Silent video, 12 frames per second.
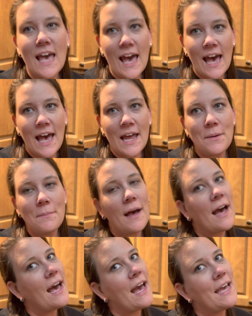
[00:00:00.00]
at
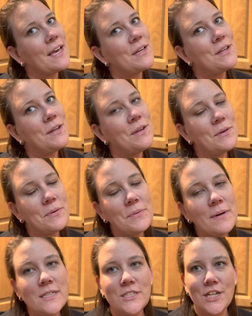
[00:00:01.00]
my
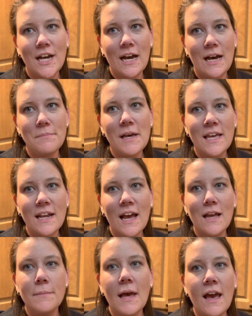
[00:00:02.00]
new job and
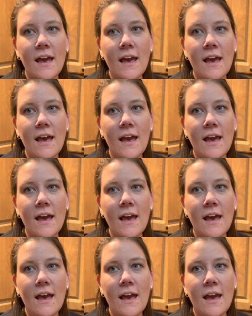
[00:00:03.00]
I'm